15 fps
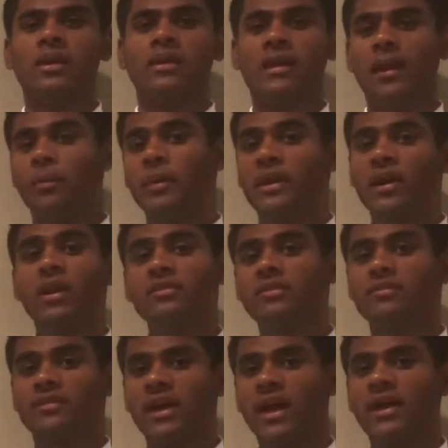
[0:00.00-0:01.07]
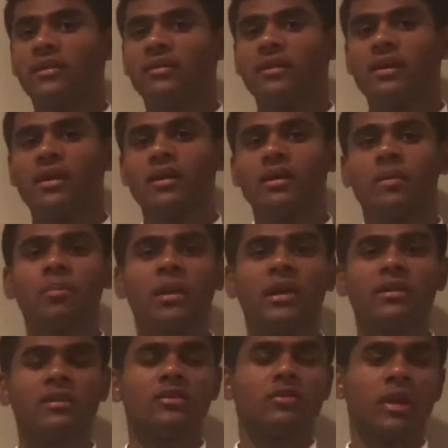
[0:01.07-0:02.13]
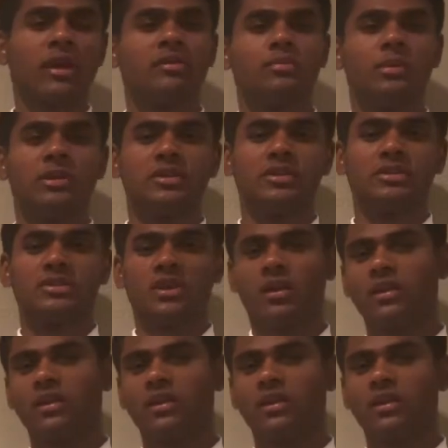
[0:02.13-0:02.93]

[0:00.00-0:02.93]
Now, because of that, compare and contrast speeches,